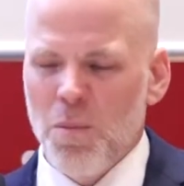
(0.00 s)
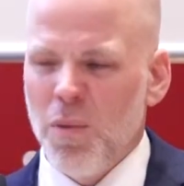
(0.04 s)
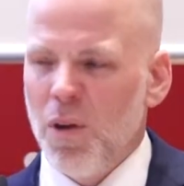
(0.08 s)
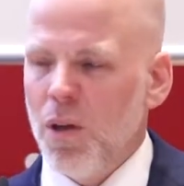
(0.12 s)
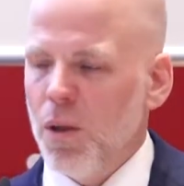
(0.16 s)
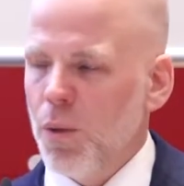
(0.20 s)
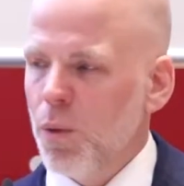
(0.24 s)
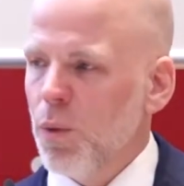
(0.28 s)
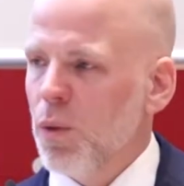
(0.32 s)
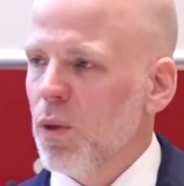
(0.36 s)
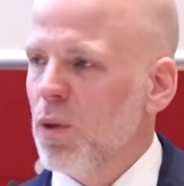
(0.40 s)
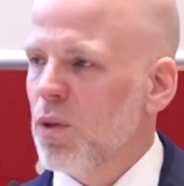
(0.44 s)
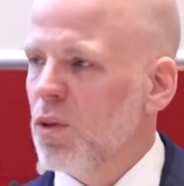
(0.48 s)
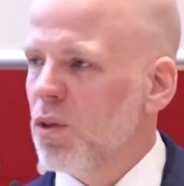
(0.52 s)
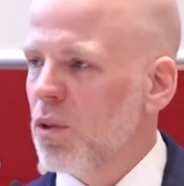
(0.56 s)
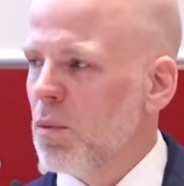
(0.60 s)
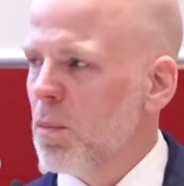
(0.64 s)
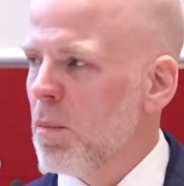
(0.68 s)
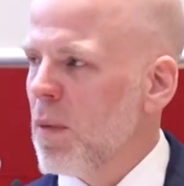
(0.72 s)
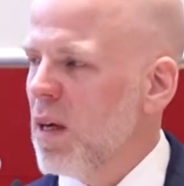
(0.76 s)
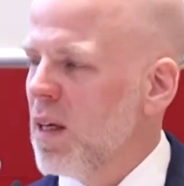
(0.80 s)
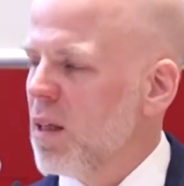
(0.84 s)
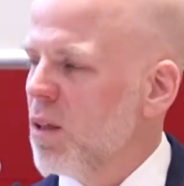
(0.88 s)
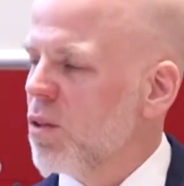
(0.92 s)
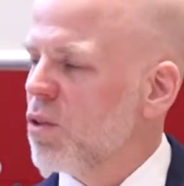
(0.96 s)
But it will also
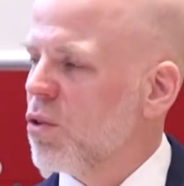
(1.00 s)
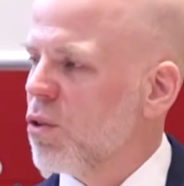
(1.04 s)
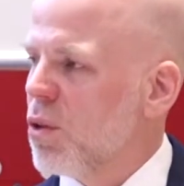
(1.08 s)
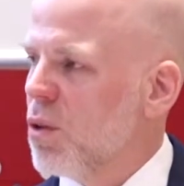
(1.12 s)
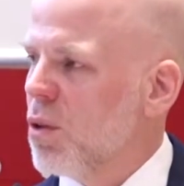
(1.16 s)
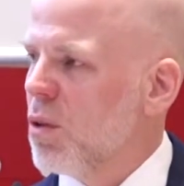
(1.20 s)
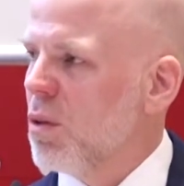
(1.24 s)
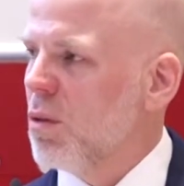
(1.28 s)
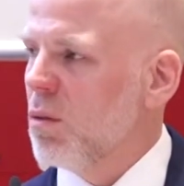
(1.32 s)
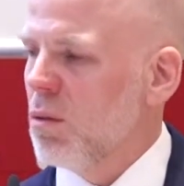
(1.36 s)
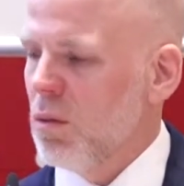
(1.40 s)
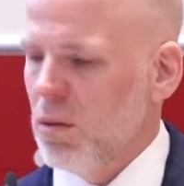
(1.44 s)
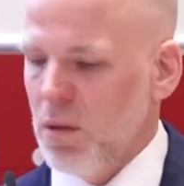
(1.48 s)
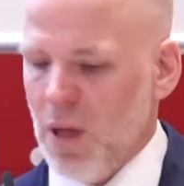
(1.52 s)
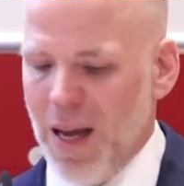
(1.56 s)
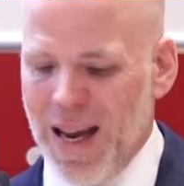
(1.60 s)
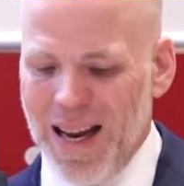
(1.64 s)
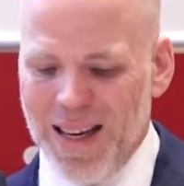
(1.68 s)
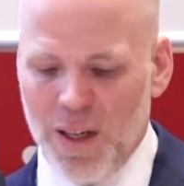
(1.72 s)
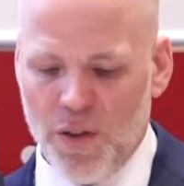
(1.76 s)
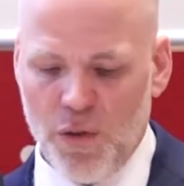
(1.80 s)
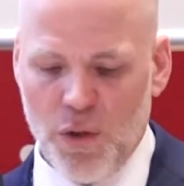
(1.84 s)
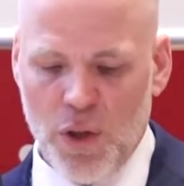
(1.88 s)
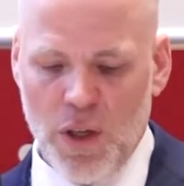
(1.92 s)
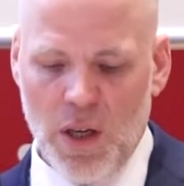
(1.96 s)
make certain
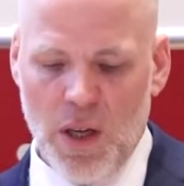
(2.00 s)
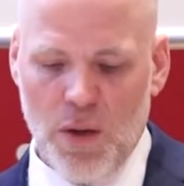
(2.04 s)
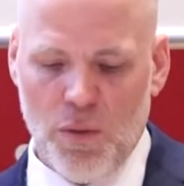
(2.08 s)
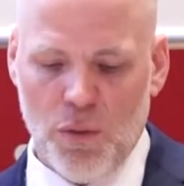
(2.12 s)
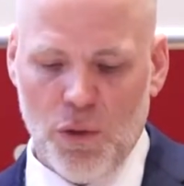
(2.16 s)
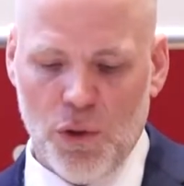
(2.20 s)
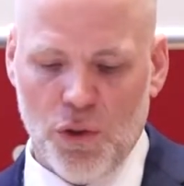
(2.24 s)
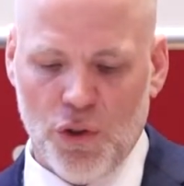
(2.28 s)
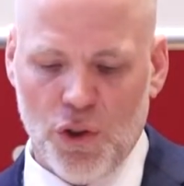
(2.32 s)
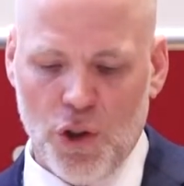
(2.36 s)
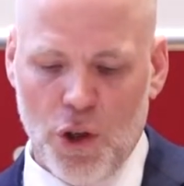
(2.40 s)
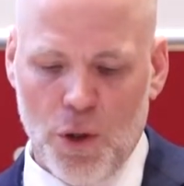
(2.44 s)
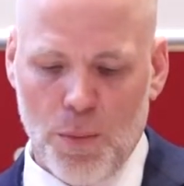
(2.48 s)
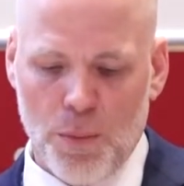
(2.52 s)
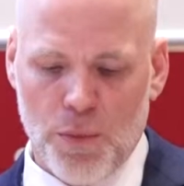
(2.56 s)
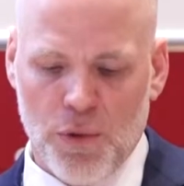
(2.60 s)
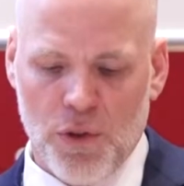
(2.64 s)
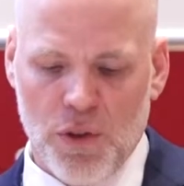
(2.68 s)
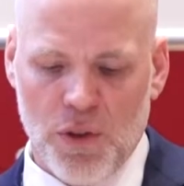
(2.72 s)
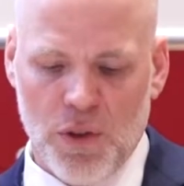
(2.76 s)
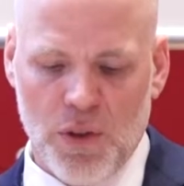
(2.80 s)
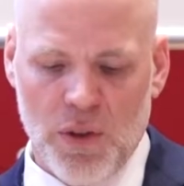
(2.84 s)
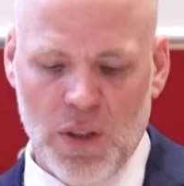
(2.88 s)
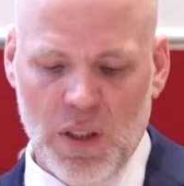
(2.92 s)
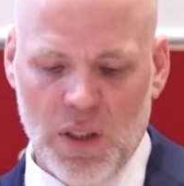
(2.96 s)
entry-level
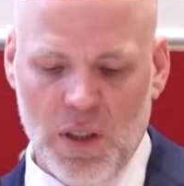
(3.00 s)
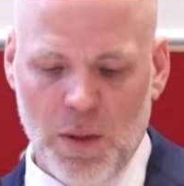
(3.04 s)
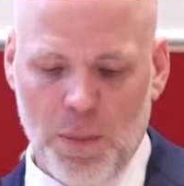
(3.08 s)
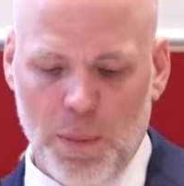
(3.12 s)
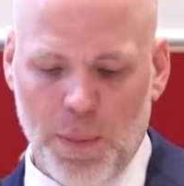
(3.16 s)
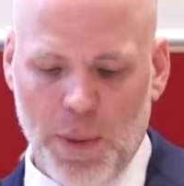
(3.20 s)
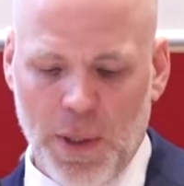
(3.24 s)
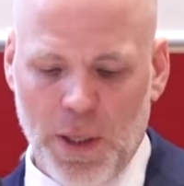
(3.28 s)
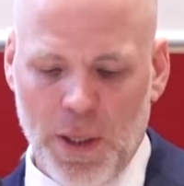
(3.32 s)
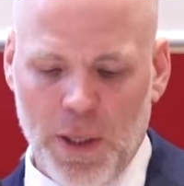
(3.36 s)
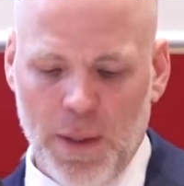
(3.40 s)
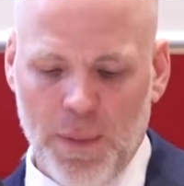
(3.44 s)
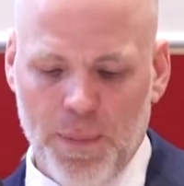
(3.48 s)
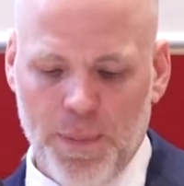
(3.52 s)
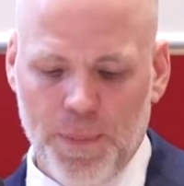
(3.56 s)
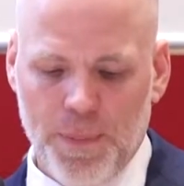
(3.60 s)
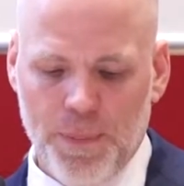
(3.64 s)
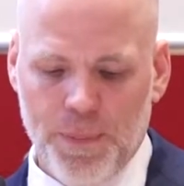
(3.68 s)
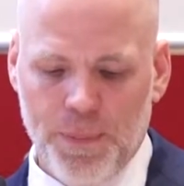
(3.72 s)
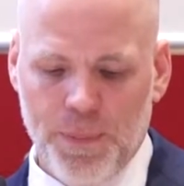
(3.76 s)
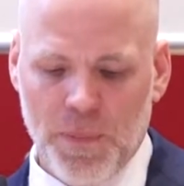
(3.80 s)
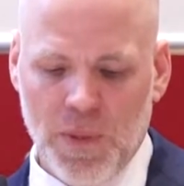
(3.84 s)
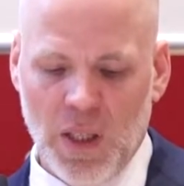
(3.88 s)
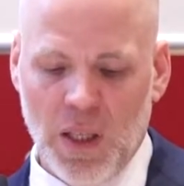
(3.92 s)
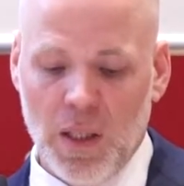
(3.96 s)
jobs disappear,
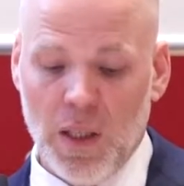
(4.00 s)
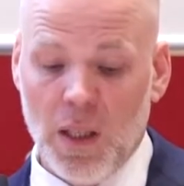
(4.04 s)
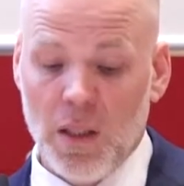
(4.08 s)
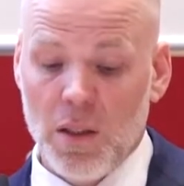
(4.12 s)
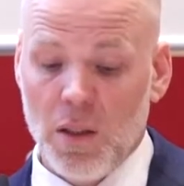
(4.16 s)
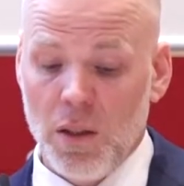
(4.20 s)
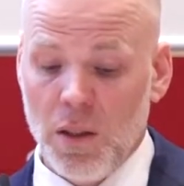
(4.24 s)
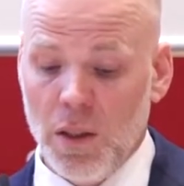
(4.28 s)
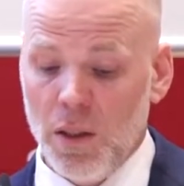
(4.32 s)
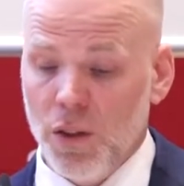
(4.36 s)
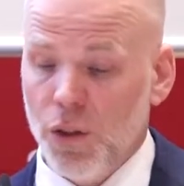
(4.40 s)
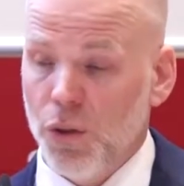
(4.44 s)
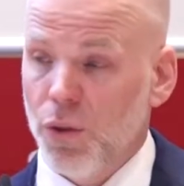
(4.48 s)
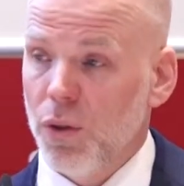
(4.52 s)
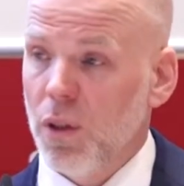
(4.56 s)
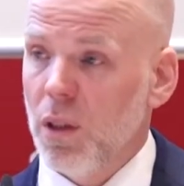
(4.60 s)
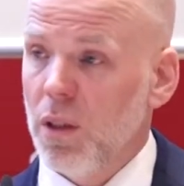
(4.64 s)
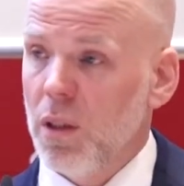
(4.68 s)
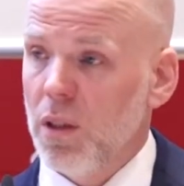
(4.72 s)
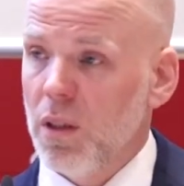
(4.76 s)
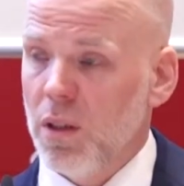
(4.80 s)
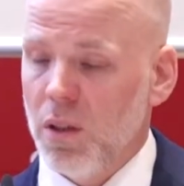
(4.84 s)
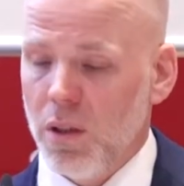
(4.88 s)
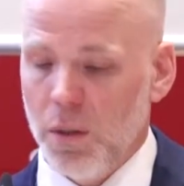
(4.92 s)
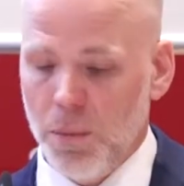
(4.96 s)
and that's an issue
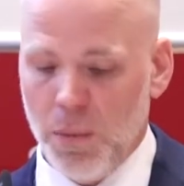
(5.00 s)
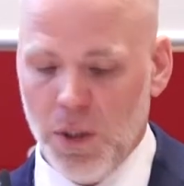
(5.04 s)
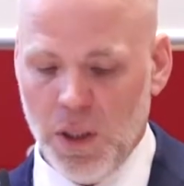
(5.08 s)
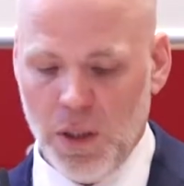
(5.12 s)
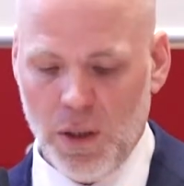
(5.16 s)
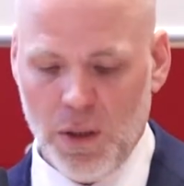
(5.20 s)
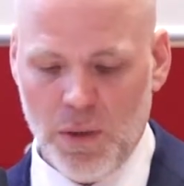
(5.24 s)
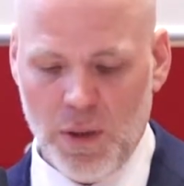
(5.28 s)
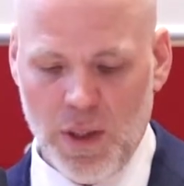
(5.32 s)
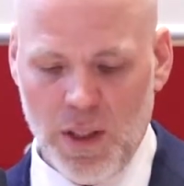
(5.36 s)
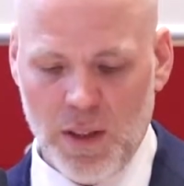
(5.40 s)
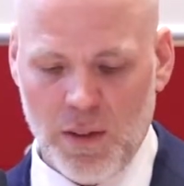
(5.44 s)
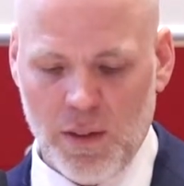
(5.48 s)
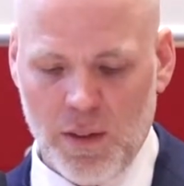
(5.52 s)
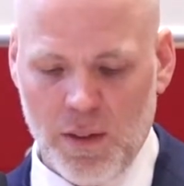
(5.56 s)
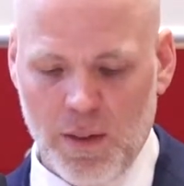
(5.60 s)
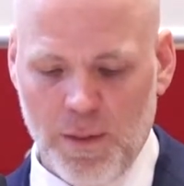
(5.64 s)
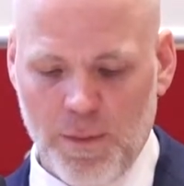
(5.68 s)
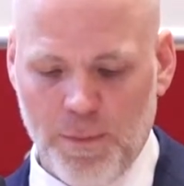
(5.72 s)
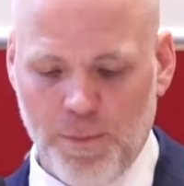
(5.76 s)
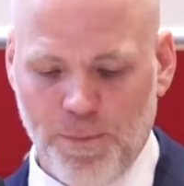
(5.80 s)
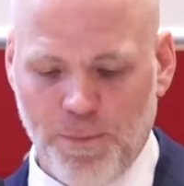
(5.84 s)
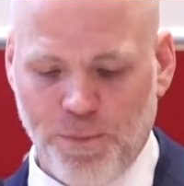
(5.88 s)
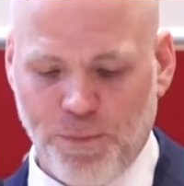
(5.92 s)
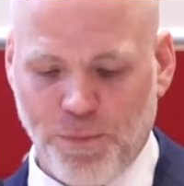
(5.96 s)
that needs to be
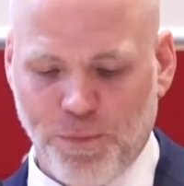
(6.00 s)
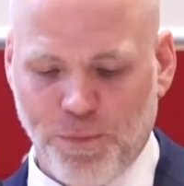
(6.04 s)
addressed.